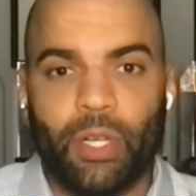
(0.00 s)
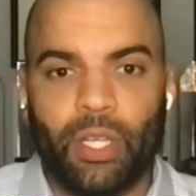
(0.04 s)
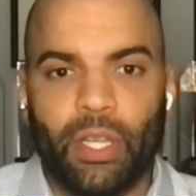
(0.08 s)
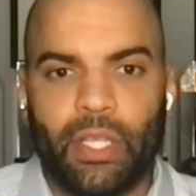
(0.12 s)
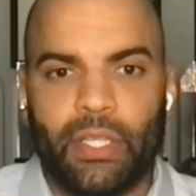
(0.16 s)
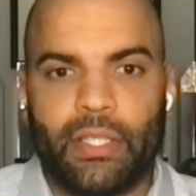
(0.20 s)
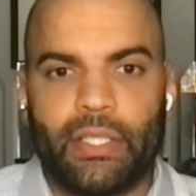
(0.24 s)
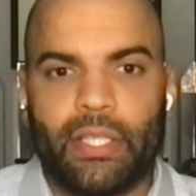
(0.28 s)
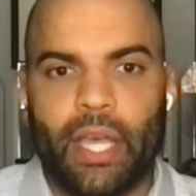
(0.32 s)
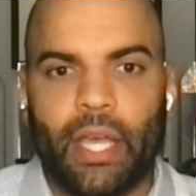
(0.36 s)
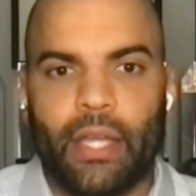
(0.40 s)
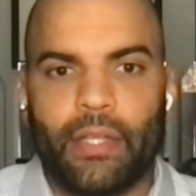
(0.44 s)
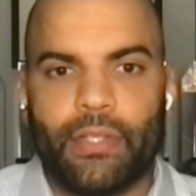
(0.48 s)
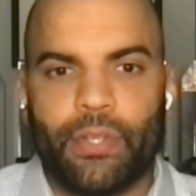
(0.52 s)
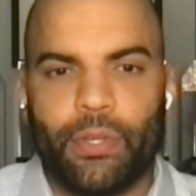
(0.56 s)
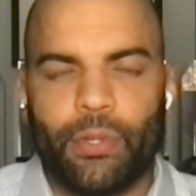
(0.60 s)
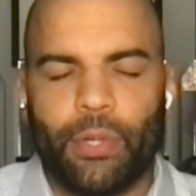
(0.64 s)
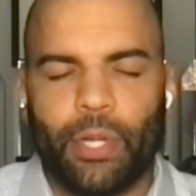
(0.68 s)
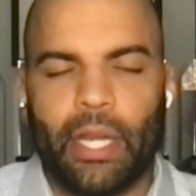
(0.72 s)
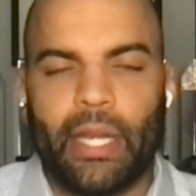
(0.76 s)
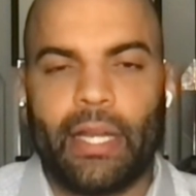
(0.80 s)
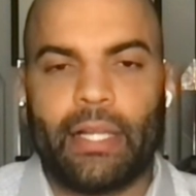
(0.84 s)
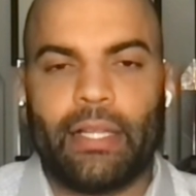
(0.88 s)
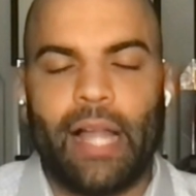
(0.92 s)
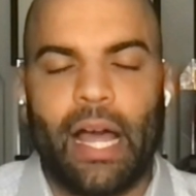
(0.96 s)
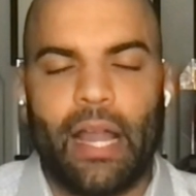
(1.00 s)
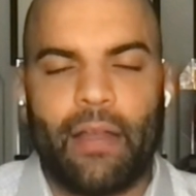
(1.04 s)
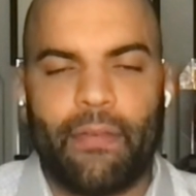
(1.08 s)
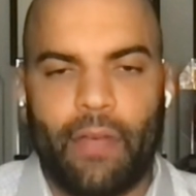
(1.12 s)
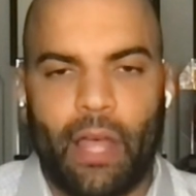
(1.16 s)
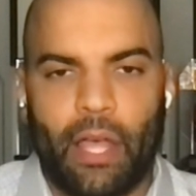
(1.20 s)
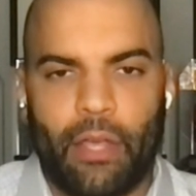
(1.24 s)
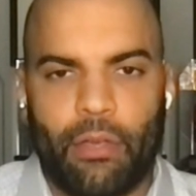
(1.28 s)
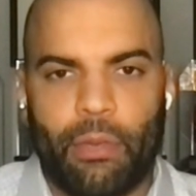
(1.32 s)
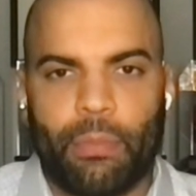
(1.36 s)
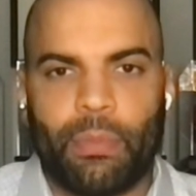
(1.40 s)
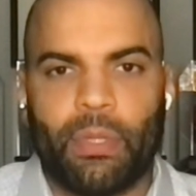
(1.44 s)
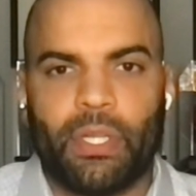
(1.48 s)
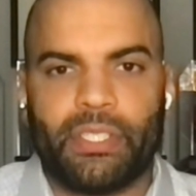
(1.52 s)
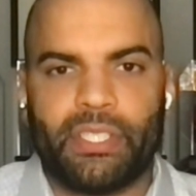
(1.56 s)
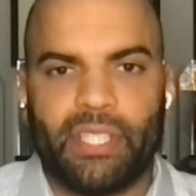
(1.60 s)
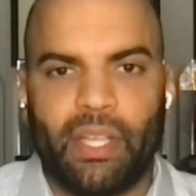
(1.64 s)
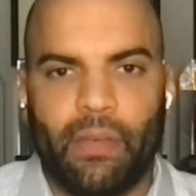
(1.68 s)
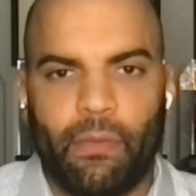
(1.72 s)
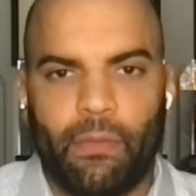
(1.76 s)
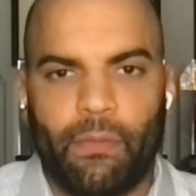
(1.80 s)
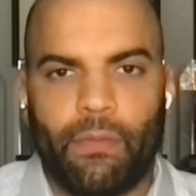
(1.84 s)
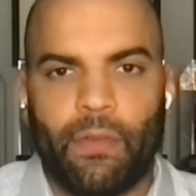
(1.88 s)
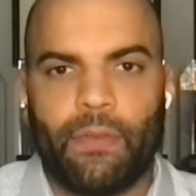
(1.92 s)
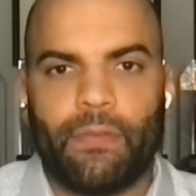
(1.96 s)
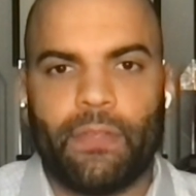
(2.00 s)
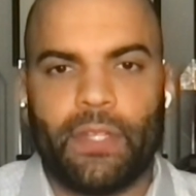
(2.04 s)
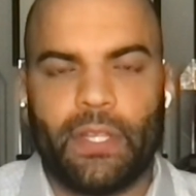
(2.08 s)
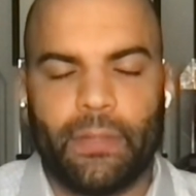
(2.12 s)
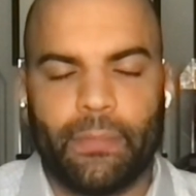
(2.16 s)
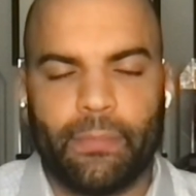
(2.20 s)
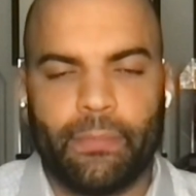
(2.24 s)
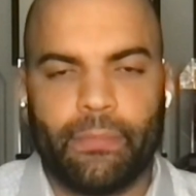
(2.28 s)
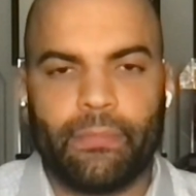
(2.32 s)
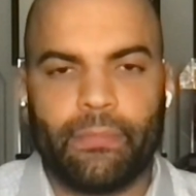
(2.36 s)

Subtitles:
really tight. So you're getting a lot of value at plus 750.